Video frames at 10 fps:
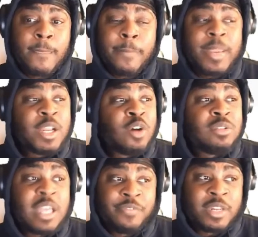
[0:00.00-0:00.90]
Pino
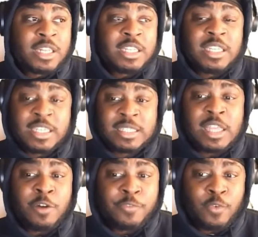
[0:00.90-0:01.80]
definitely is
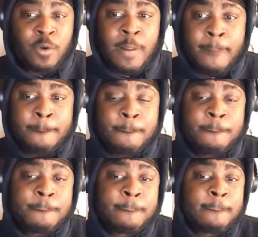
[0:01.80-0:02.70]
helpful.
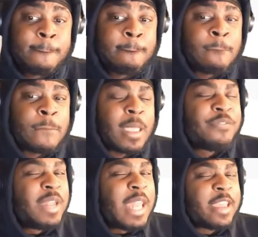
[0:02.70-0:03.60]
I
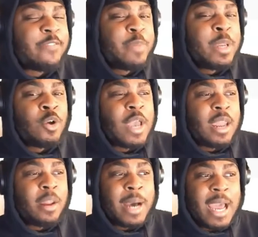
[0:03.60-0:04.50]
feel like if Pino
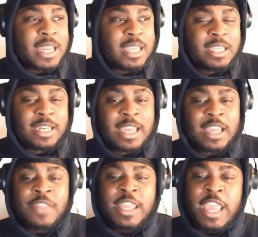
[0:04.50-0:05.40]
had a body, like
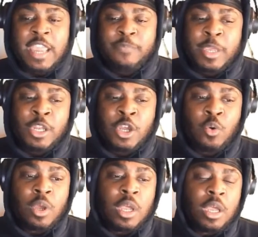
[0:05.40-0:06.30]
if they gave
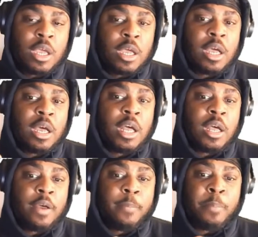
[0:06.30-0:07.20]
Pino
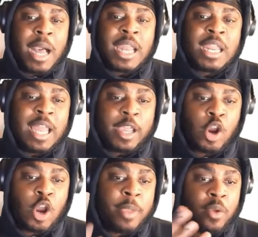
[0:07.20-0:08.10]
a body like
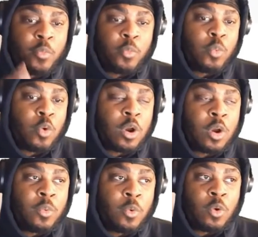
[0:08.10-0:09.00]
Hermit
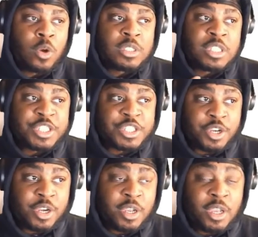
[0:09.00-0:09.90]
or Sister,